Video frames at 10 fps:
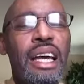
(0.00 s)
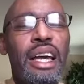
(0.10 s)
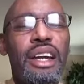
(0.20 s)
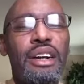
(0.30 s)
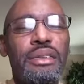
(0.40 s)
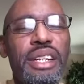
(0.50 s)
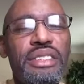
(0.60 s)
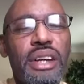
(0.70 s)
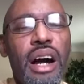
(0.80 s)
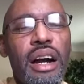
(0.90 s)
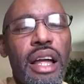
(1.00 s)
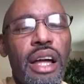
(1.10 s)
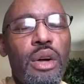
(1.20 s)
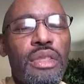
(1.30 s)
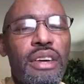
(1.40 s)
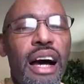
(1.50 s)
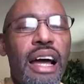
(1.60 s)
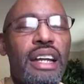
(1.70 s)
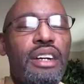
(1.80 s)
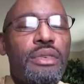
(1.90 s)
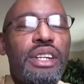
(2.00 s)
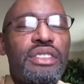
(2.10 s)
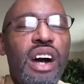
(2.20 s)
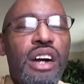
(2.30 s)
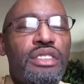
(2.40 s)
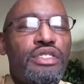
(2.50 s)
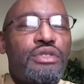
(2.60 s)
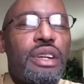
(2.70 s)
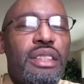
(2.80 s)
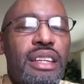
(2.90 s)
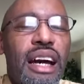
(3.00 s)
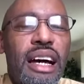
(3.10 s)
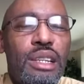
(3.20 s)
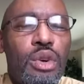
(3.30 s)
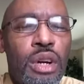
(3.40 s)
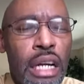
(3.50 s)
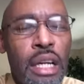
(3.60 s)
Increase our health, God. Increase our strength, God, Lord.